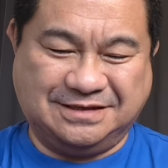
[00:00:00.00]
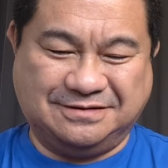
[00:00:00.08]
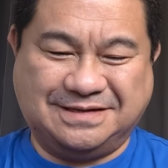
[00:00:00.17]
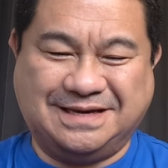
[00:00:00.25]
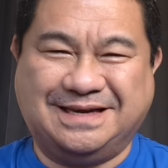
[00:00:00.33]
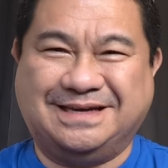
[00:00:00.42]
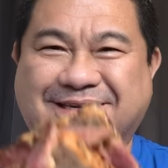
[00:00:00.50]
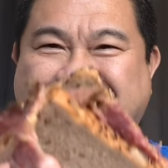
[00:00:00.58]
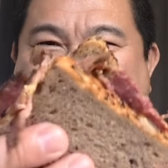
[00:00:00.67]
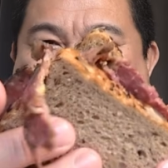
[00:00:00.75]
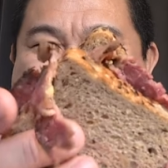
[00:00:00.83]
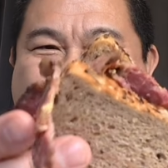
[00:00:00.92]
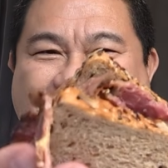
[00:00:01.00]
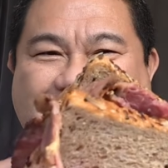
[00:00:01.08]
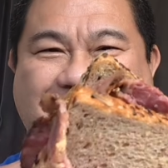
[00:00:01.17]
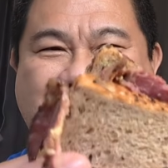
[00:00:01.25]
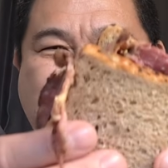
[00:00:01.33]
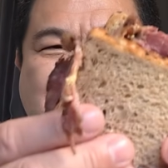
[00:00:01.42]
Okay,
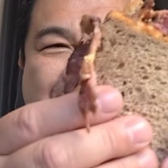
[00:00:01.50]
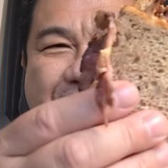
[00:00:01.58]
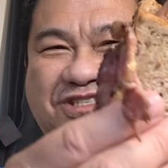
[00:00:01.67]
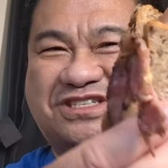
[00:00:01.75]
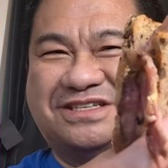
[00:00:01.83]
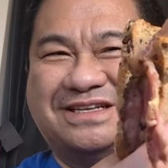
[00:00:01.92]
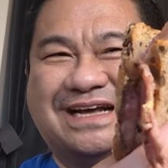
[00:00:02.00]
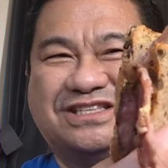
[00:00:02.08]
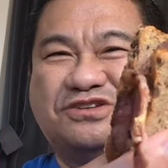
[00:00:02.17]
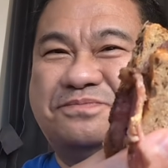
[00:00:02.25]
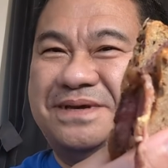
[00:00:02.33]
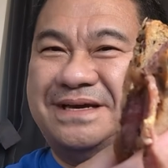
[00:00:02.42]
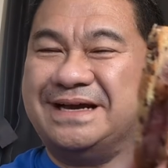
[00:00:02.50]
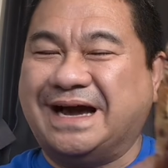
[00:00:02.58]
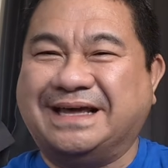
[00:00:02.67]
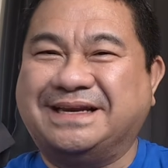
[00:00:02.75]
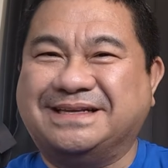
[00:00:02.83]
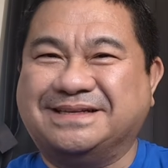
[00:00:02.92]
look at the sandwich. Not too big.
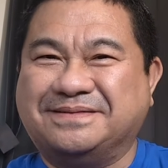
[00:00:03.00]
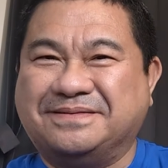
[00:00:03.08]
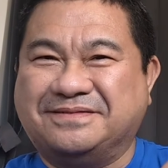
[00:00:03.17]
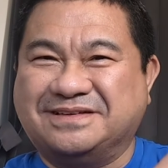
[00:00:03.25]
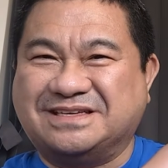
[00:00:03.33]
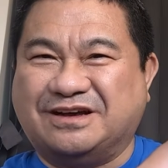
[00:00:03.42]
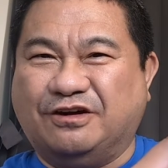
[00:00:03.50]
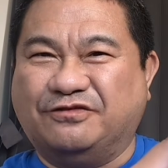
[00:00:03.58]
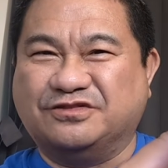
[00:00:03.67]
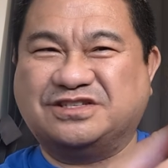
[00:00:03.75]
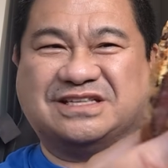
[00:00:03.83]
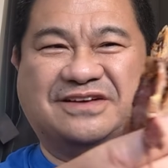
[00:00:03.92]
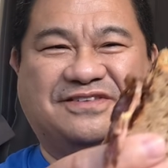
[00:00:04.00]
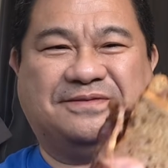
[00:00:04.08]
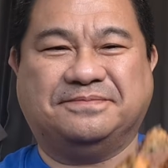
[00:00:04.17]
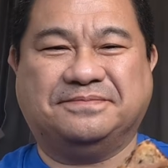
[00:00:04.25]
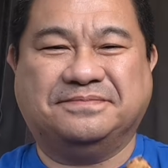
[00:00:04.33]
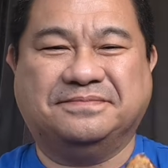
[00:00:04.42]
I didn't overstuff
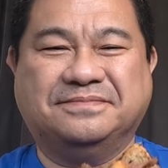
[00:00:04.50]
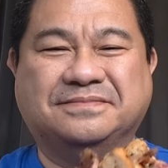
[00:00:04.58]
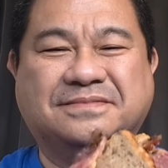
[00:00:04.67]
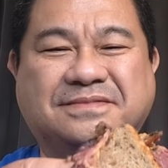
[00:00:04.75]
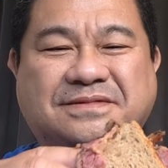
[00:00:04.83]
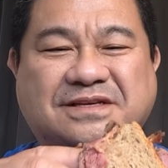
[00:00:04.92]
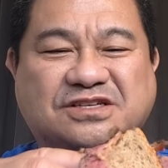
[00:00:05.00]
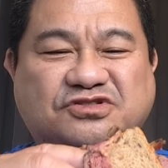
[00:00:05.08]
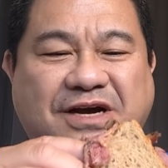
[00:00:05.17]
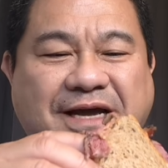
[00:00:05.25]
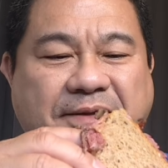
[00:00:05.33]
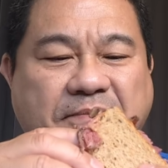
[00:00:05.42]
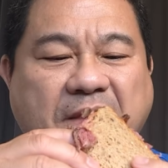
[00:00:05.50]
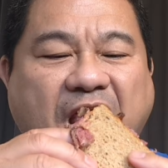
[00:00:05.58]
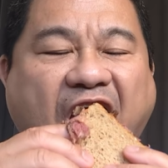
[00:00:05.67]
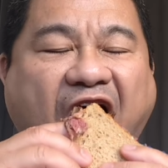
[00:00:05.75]
it. Let's try it.